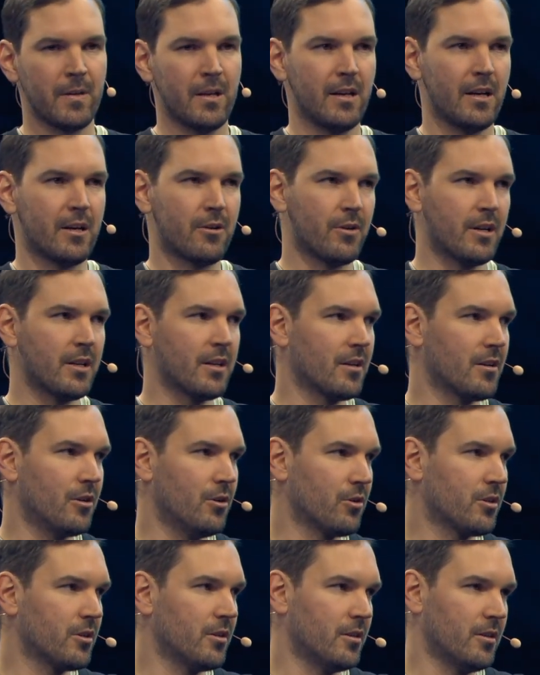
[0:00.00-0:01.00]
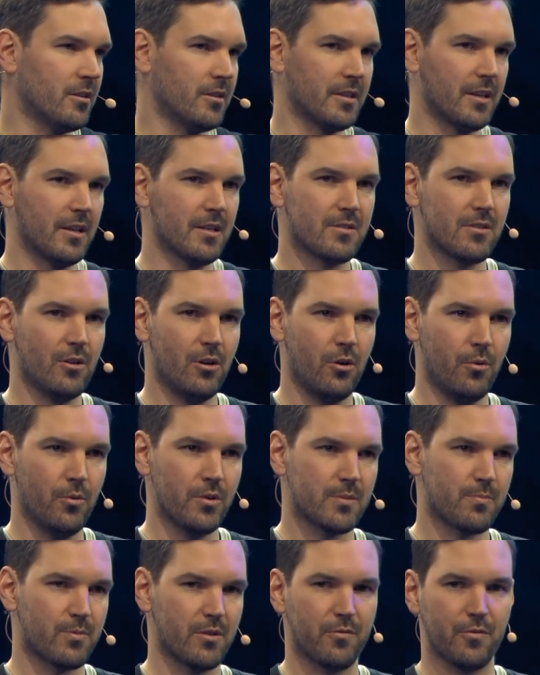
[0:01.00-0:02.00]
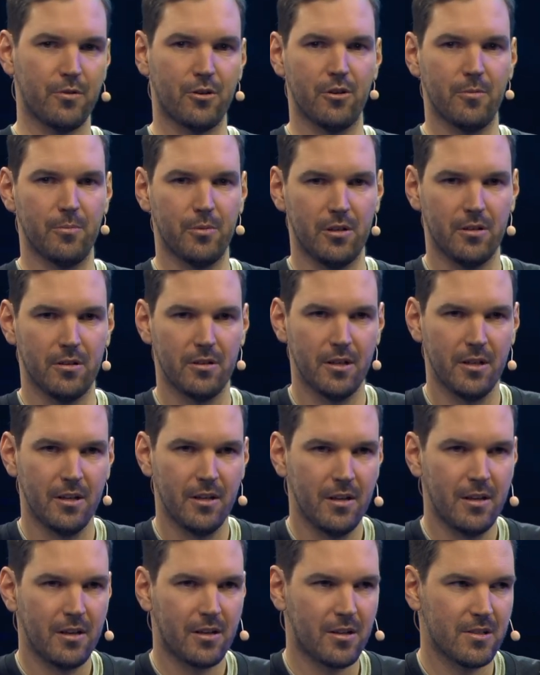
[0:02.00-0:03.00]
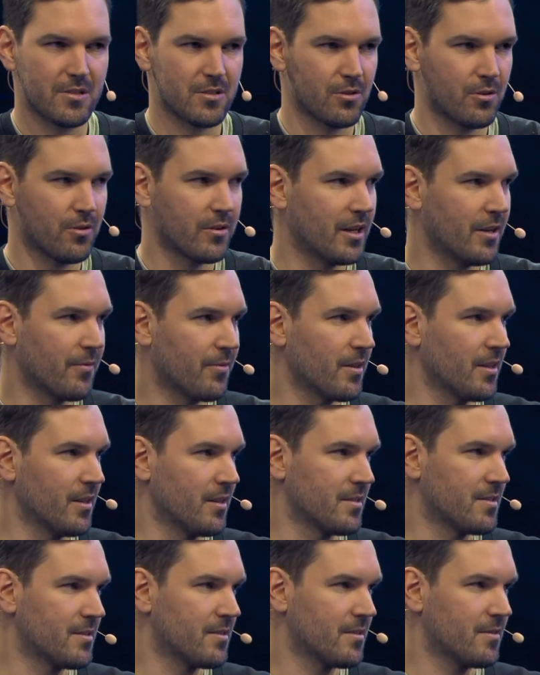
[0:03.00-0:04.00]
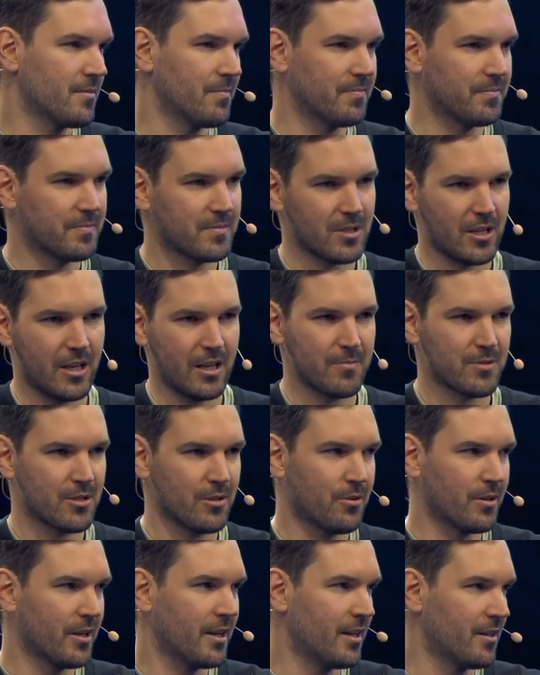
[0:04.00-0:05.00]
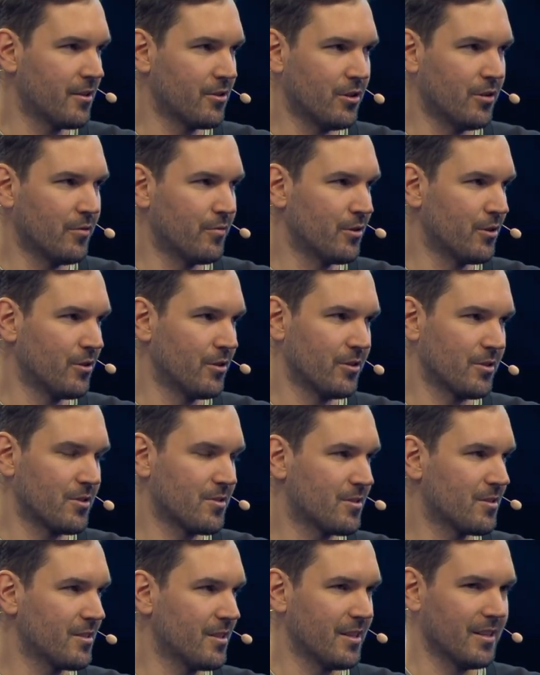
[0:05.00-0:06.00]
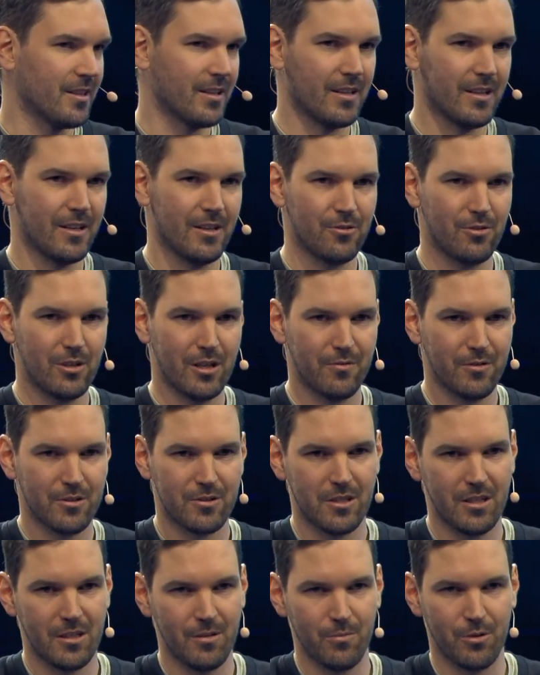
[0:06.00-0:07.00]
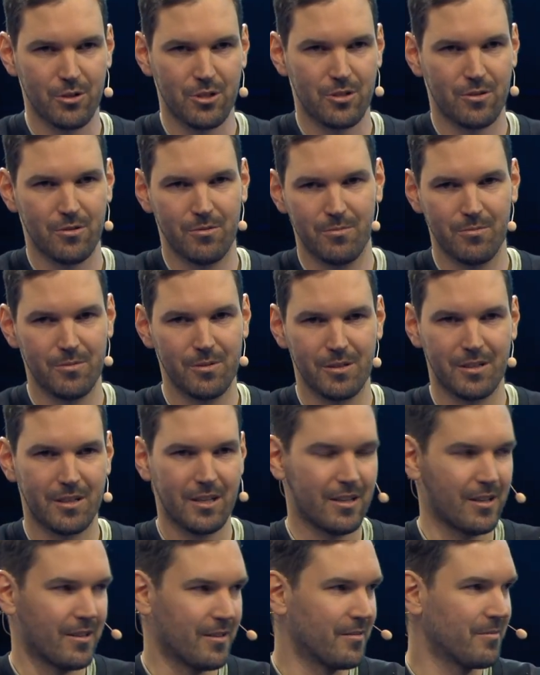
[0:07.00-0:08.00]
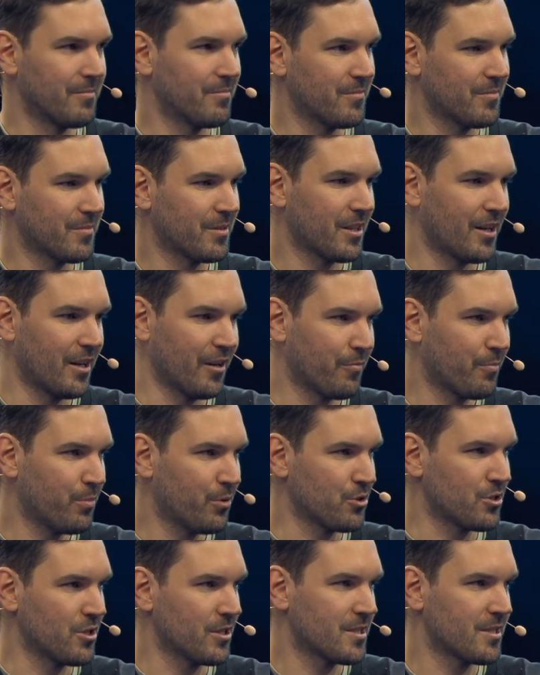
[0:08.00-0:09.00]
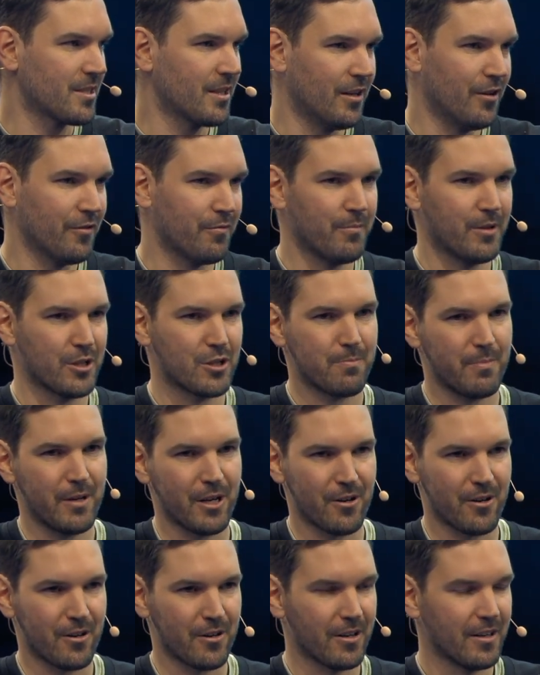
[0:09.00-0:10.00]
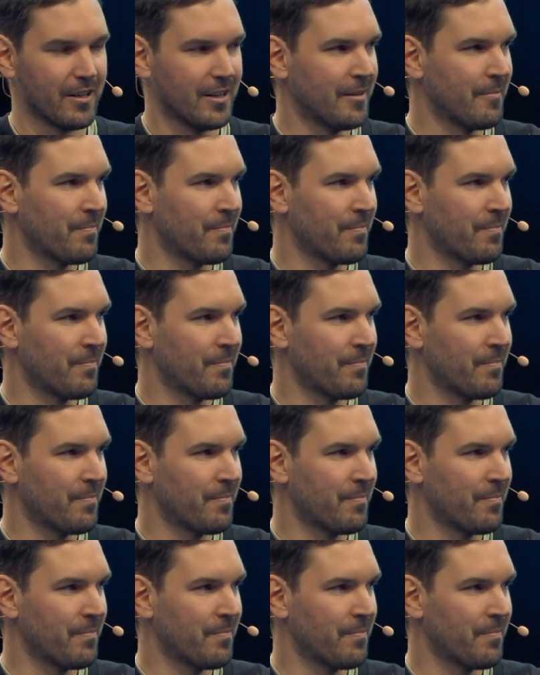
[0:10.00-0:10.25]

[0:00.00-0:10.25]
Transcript: And running local is always preferable because you don't have these time zone handovers. Uh, you have a team which can kind of push itself much better.